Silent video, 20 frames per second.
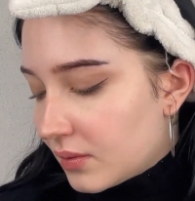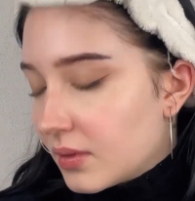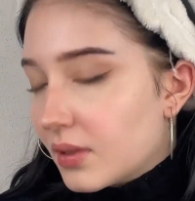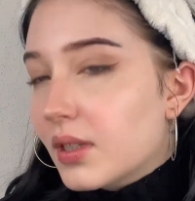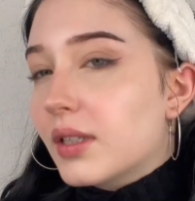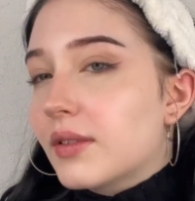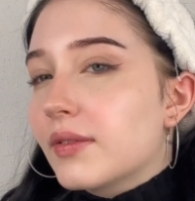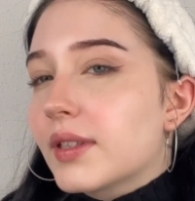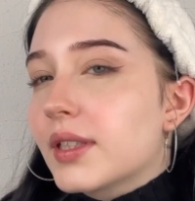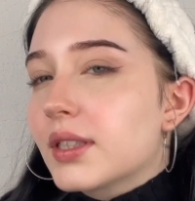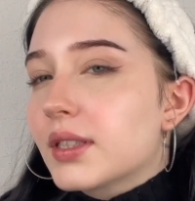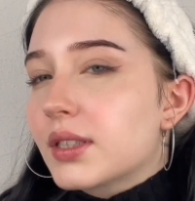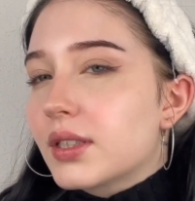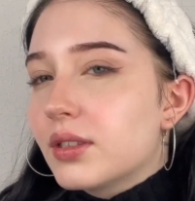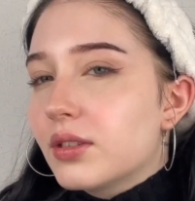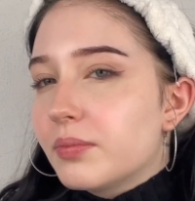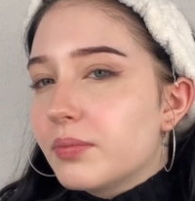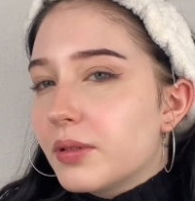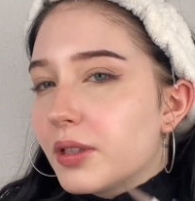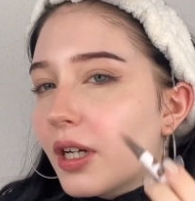I think it's
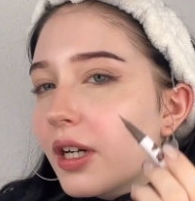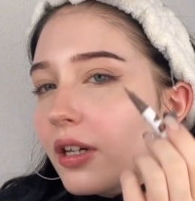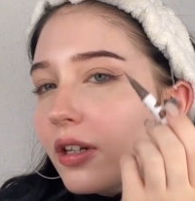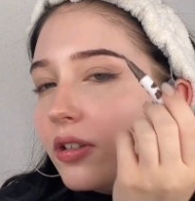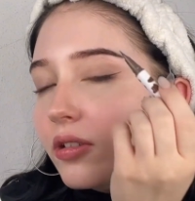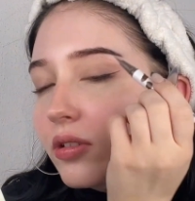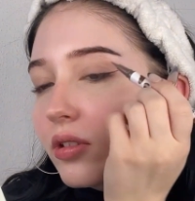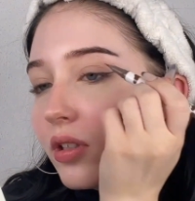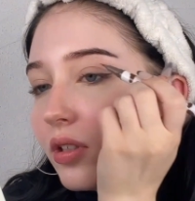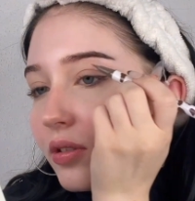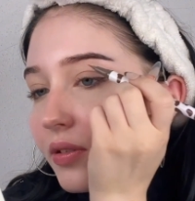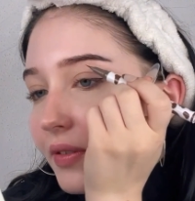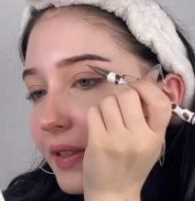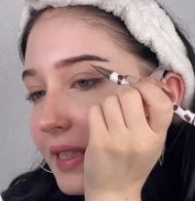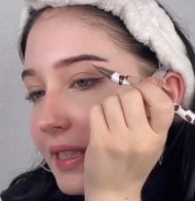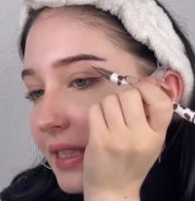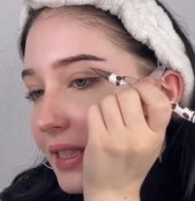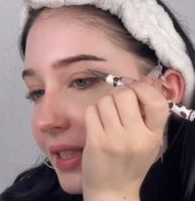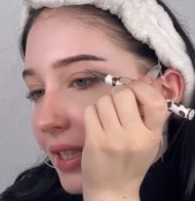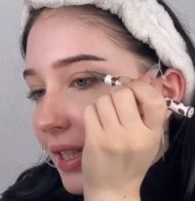cute, but I don't know if
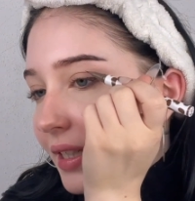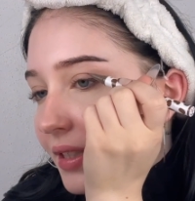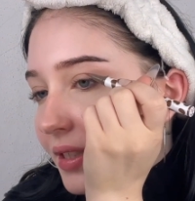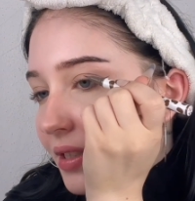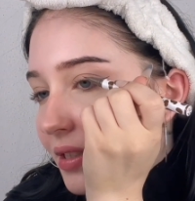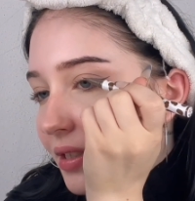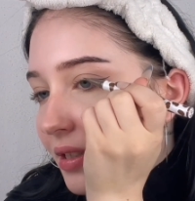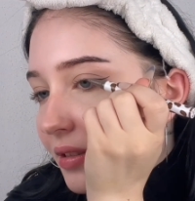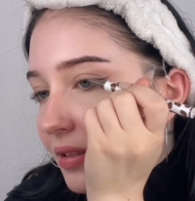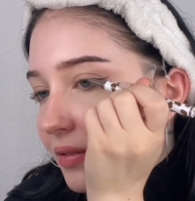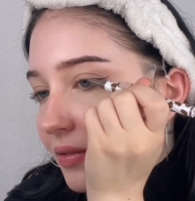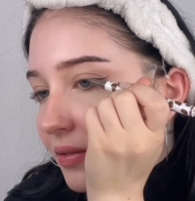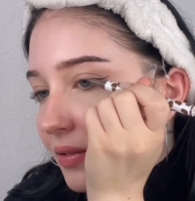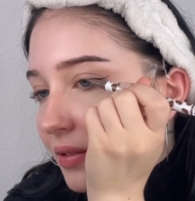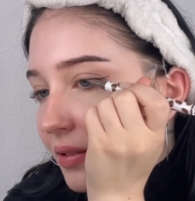it's intense enough.